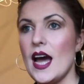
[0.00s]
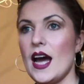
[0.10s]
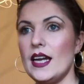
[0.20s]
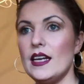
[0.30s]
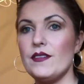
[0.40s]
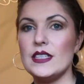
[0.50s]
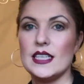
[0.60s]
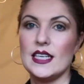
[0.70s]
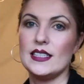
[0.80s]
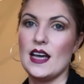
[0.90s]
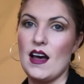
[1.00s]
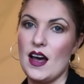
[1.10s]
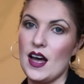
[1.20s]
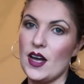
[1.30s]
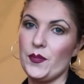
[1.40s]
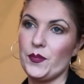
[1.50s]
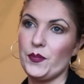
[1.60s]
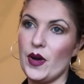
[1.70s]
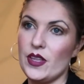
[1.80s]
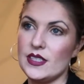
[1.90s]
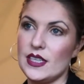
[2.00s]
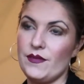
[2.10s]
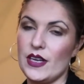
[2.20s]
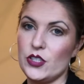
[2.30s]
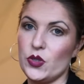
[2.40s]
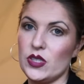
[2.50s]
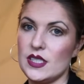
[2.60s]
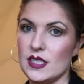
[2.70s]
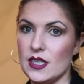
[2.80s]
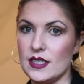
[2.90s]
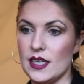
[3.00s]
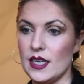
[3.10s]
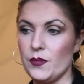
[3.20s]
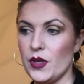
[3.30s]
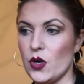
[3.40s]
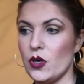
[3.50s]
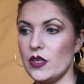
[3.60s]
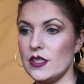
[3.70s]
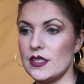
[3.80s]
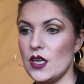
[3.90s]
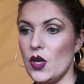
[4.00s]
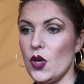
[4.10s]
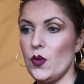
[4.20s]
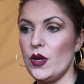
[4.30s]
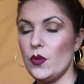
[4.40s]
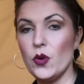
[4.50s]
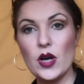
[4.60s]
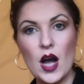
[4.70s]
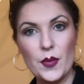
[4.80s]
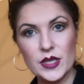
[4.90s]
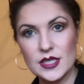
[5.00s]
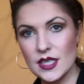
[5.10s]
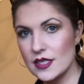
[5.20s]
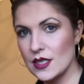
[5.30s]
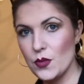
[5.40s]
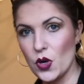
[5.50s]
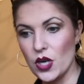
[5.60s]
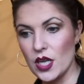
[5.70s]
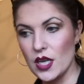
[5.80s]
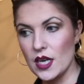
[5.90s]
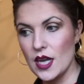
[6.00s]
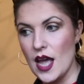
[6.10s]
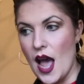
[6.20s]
I never did a Mother's Day video on Sunday because when I woke up on Sunday morning,